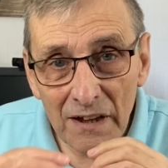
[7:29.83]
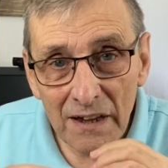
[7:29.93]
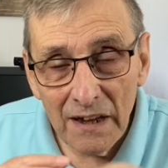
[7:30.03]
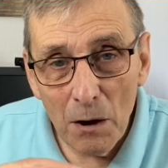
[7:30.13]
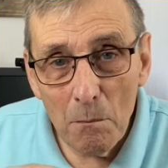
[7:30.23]

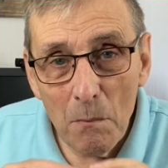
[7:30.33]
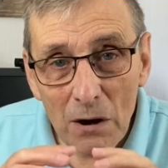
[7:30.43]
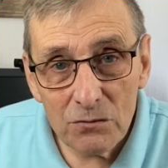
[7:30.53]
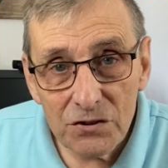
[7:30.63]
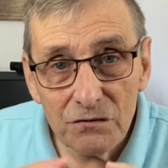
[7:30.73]

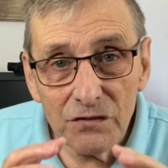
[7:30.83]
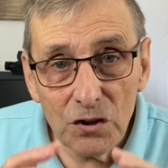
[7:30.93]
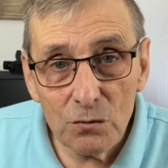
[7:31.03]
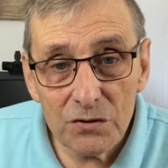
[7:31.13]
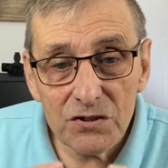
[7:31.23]
amount of
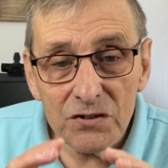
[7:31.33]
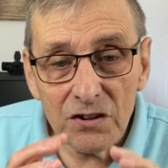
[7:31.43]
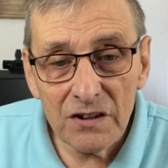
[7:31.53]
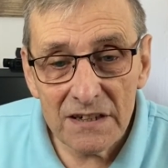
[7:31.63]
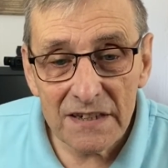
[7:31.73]
use that
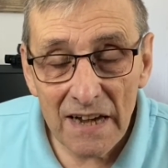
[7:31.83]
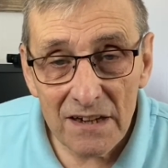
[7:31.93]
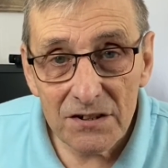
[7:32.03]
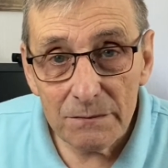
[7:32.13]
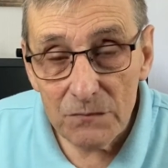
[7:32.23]
this
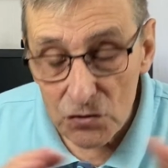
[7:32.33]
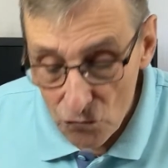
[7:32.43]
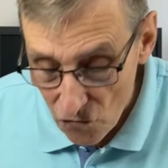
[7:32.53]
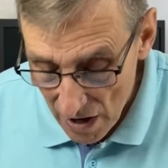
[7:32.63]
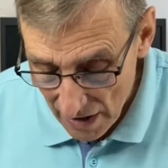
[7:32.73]
gets. So
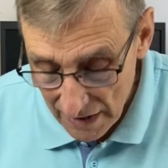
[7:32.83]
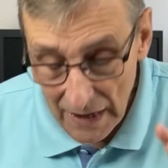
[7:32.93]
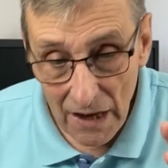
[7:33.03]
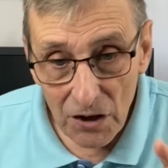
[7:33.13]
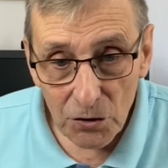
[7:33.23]
rarely
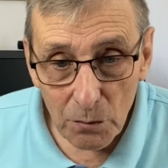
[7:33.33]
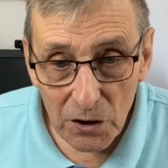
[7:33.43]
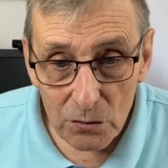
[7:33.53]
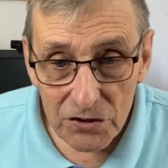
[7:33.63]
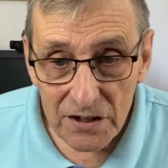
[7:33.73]
do we
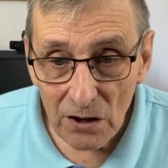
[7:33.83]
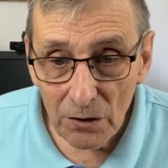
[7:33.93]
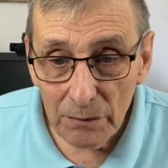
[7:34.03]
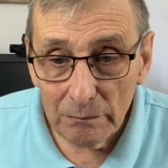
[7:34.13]
use seldom.